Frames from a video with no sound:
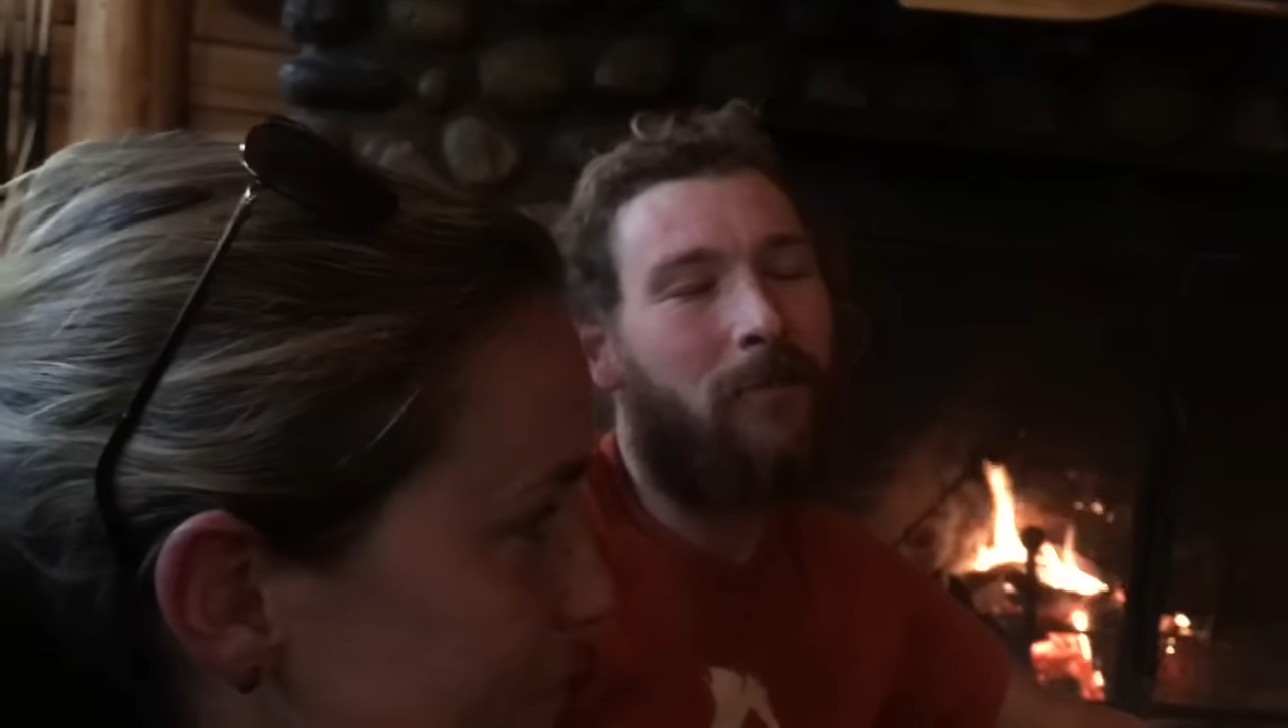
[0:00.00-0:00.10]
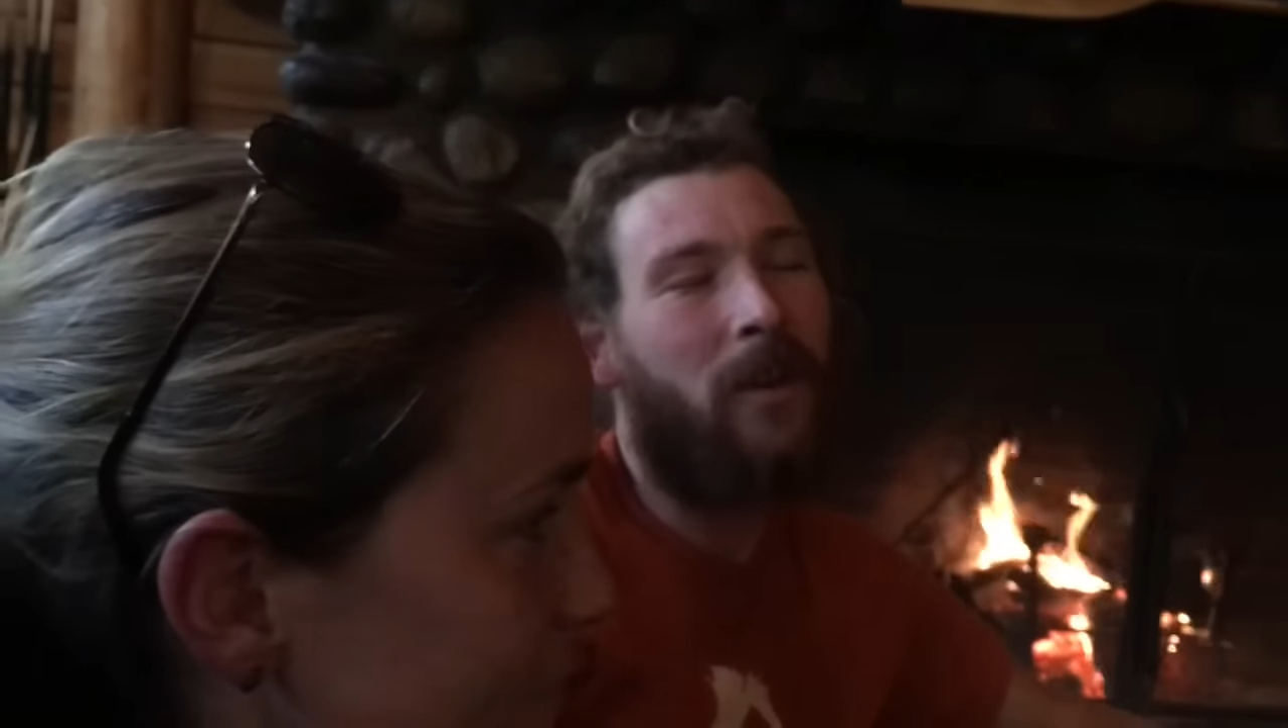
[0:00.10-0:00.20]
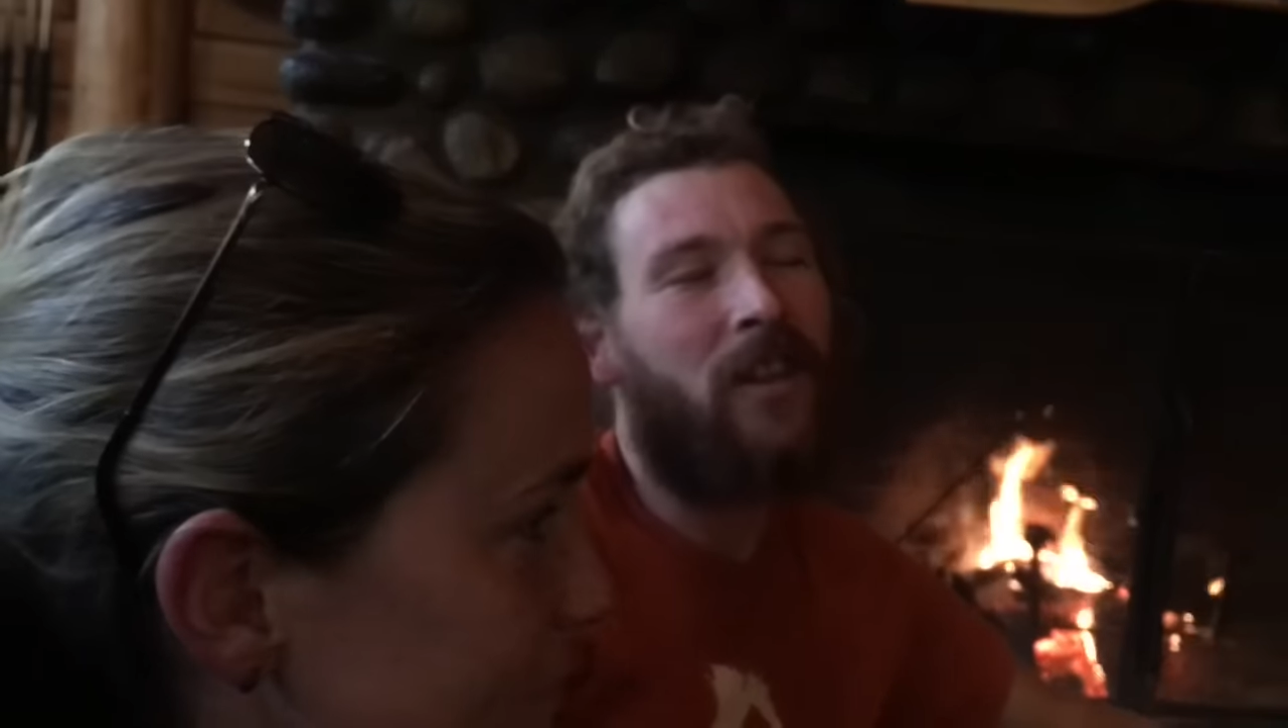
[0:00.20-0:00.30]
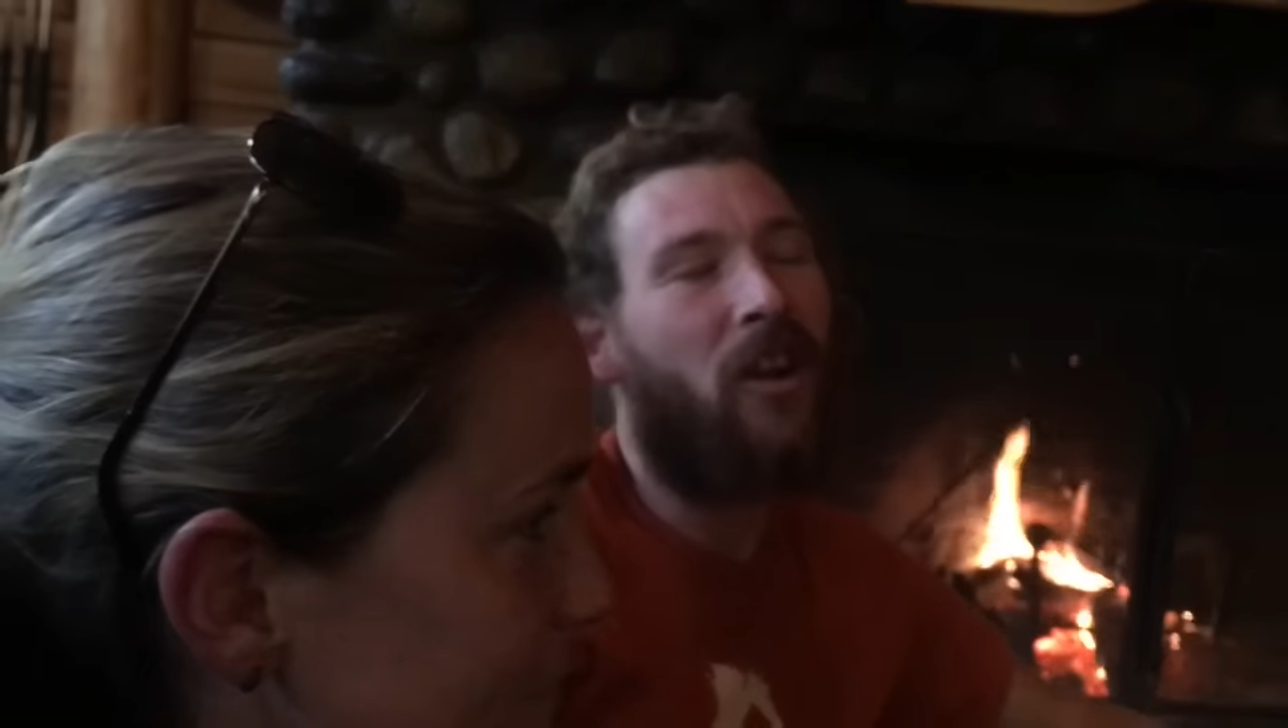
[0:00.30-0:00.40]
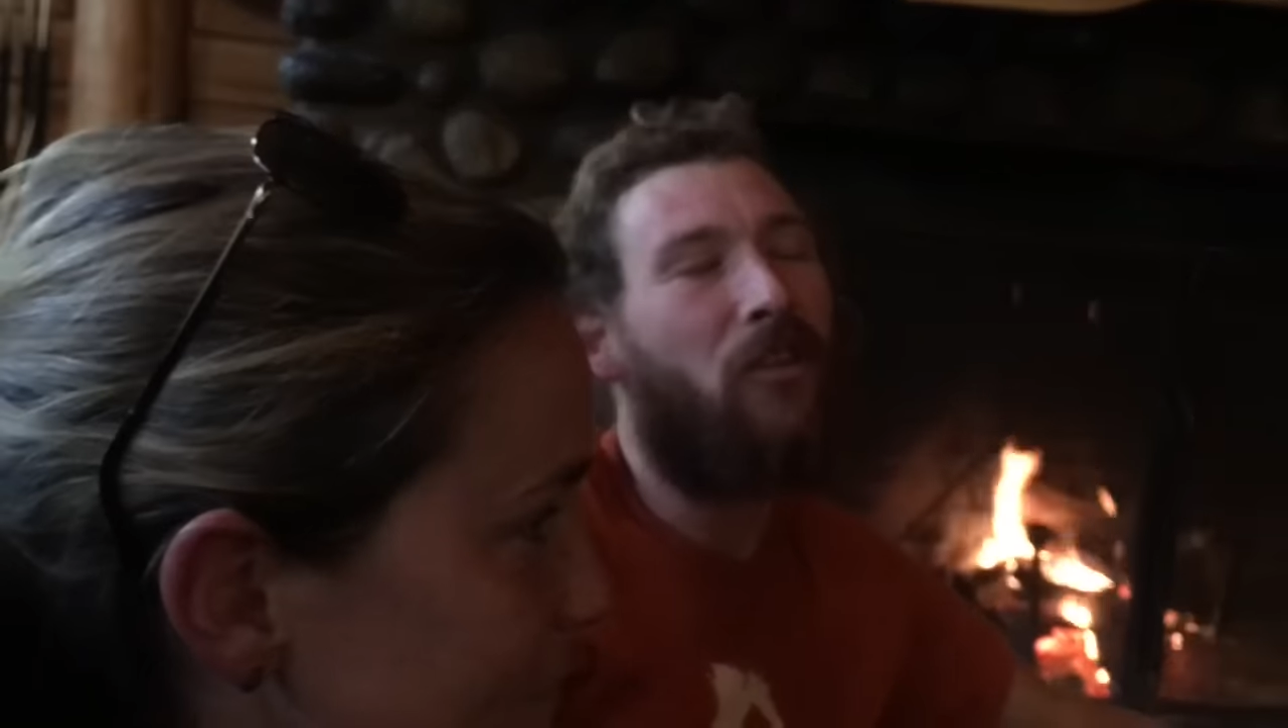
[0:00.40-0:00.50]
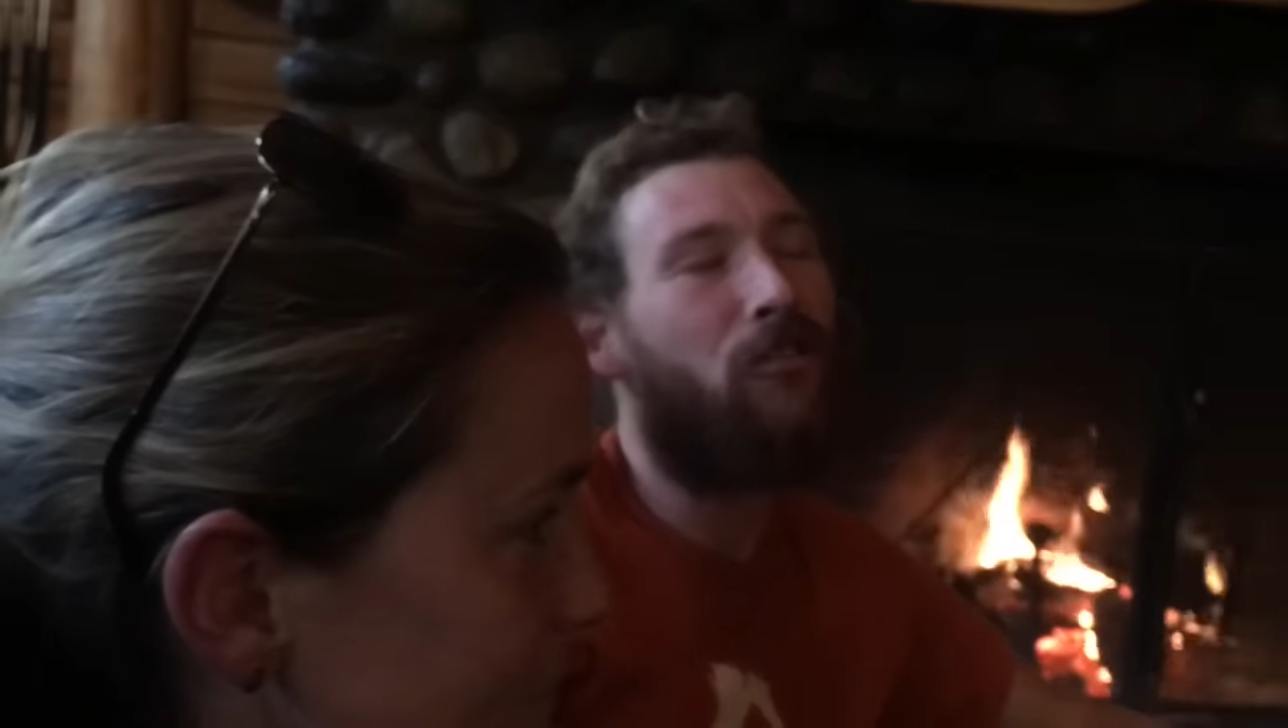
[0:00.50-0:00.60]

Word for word: have been